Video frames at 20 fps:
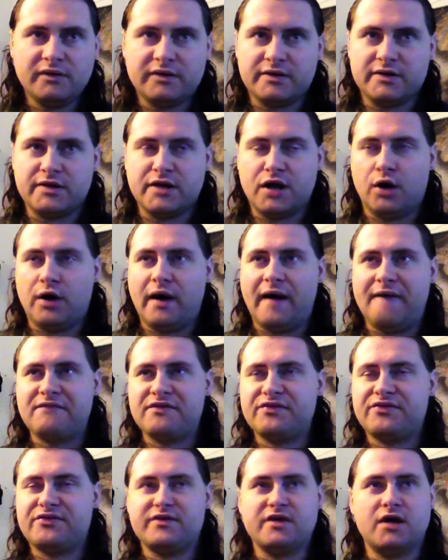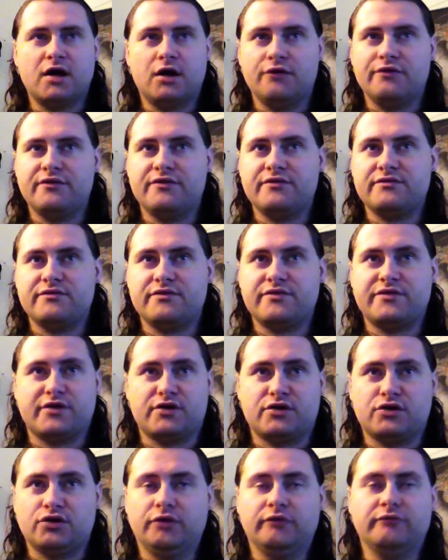you know every you know
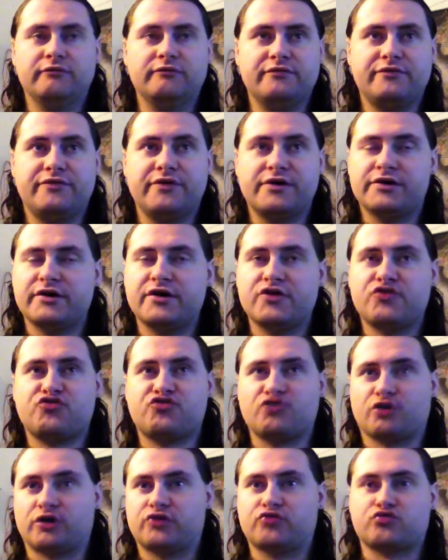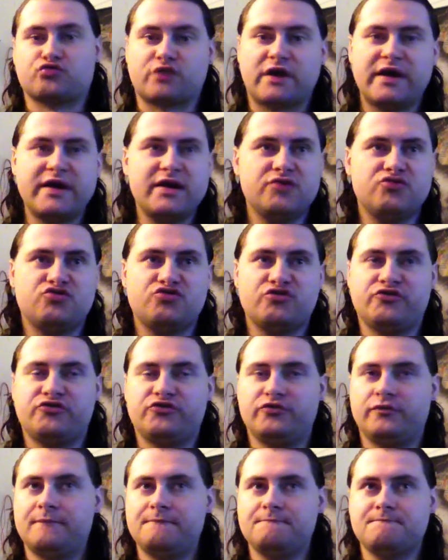their their historic range
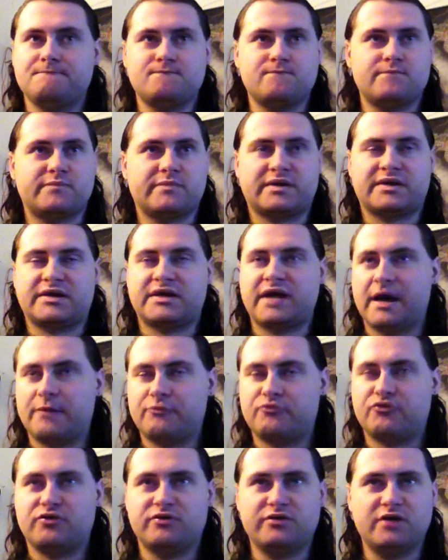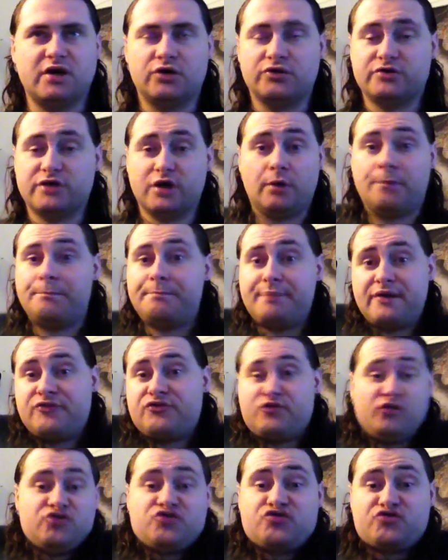is kept you know you know
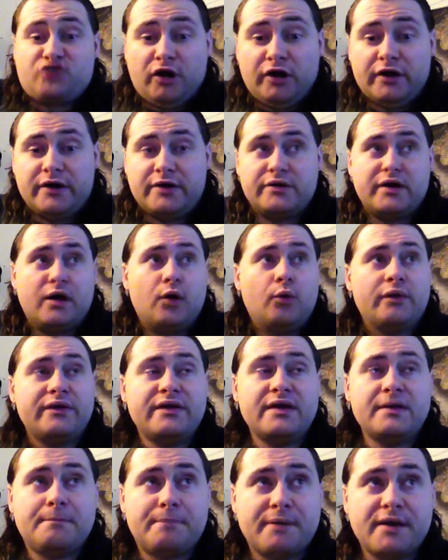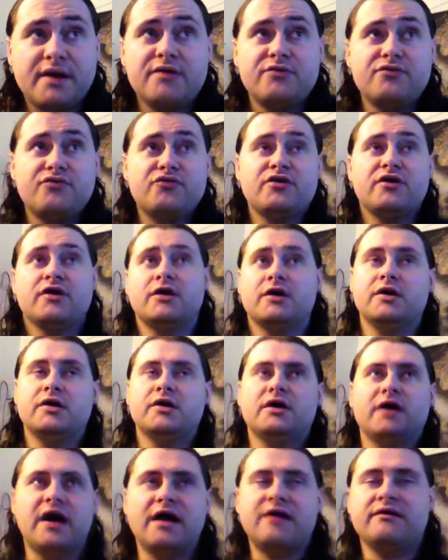basically started you know when they pinned
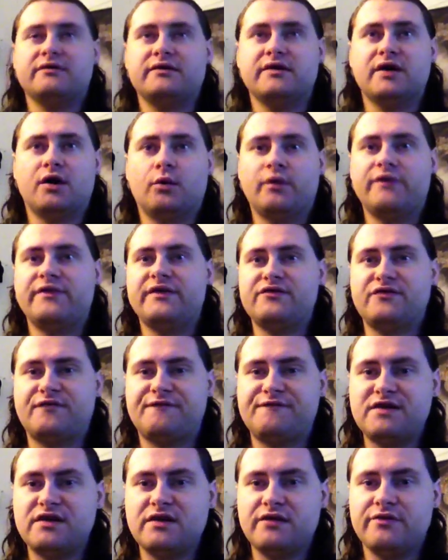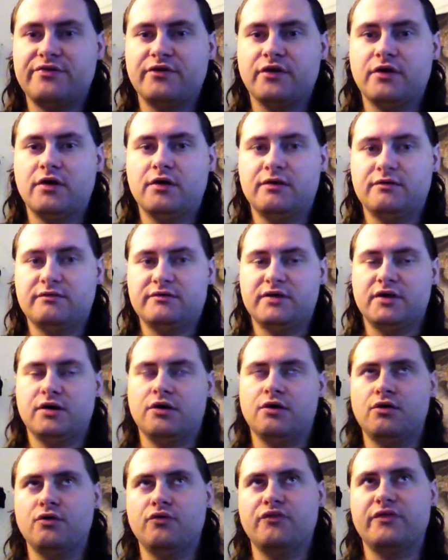you know when they defeated the you
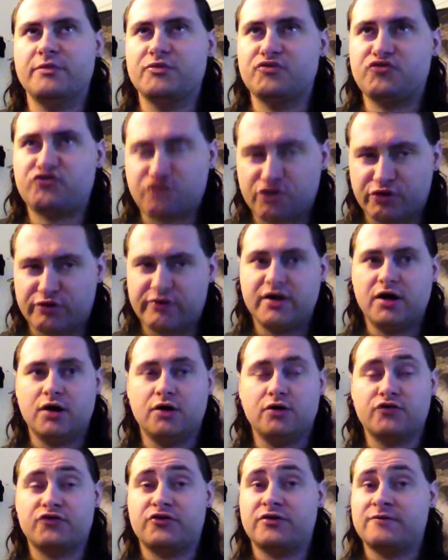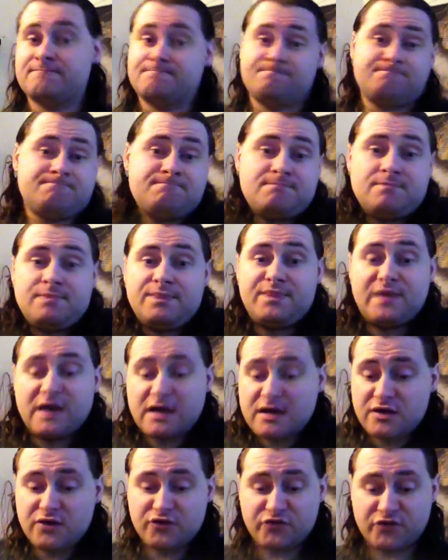know the Mysterios,
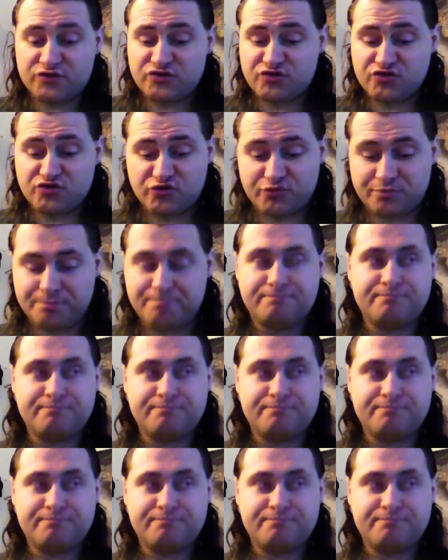they essentially just